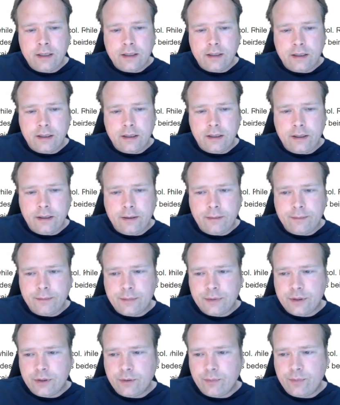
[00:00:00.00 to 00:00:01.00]

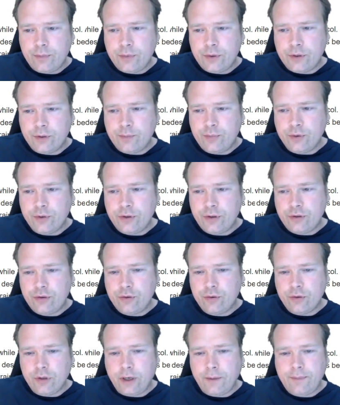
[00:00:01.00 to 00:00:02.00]
So put
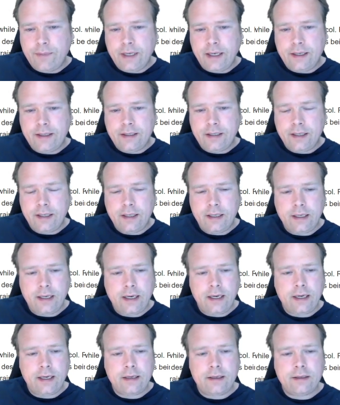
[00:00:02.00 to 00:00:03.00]
to update
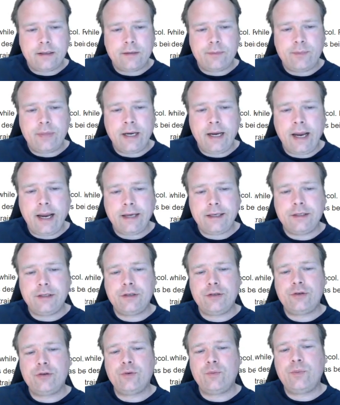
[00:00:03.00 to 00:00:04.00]
and
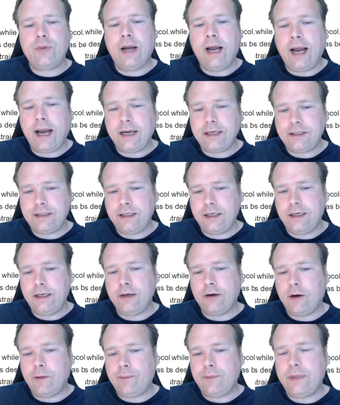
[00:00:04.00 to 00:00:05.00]
patch to partially
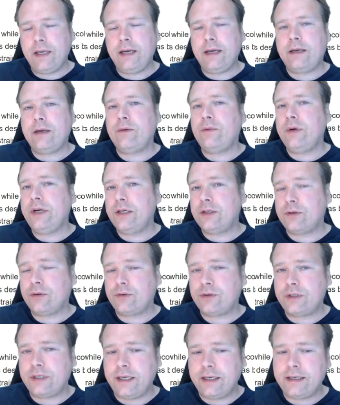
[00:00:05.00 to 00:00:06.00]
update the
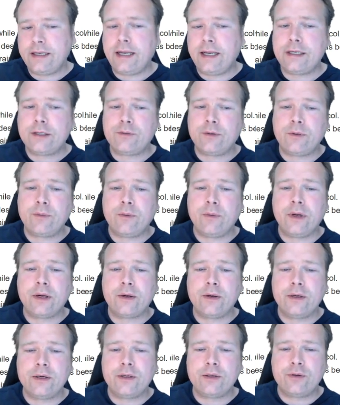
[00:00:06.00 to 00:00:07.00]
resource state. That is what we are
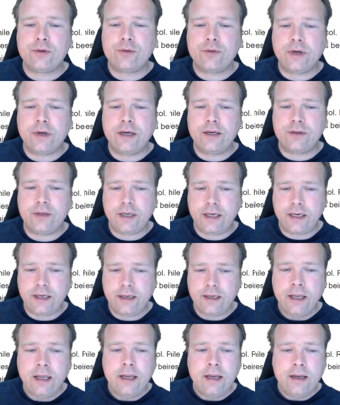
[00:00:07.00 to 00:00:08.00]
going to try
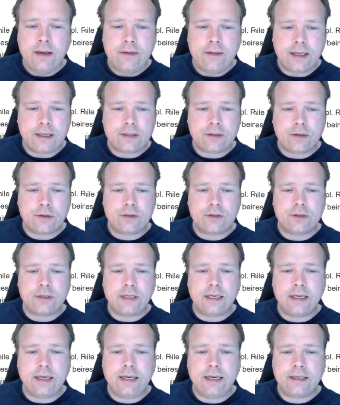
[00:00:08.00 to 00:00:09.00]
today. There's also
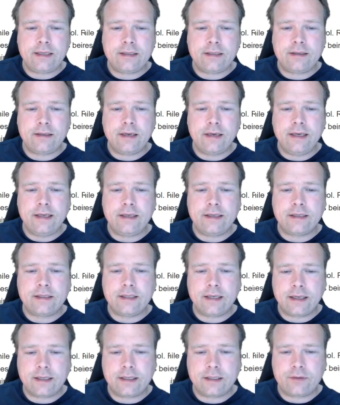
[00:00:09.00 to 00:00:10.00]
delete the
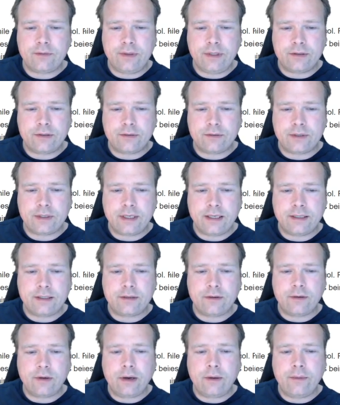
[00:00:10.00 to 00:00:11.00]
target's resource state.
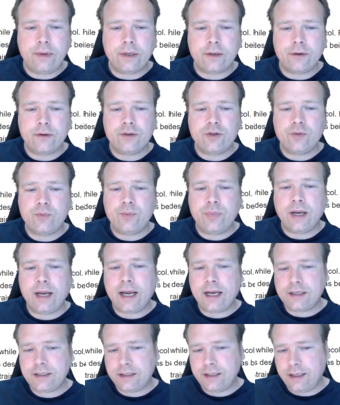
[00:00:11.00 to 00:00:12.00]
So now we are going to
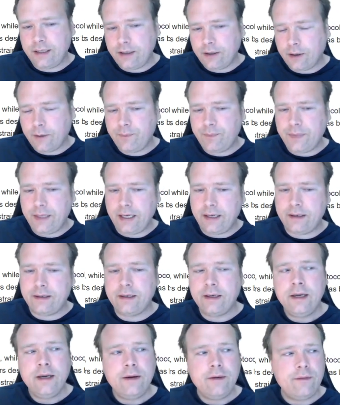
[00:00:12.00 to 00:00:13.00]
partially update
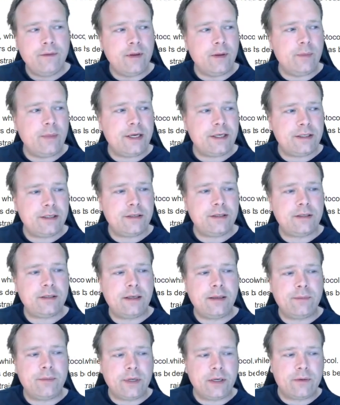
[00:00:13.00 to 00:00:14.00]
the message
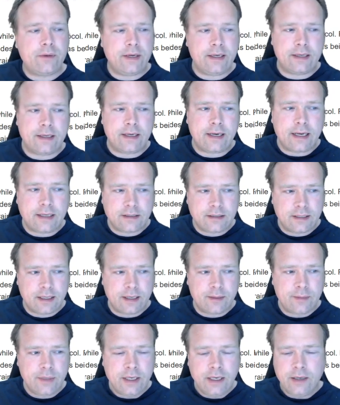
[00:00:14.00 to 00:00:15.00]
that we created last
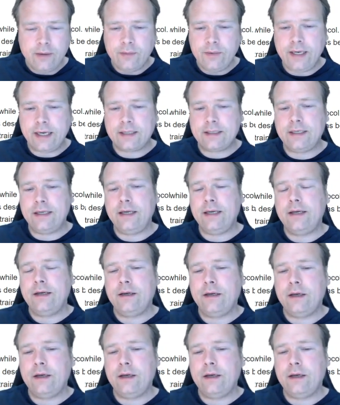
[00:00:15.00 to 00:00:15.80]
time. We actually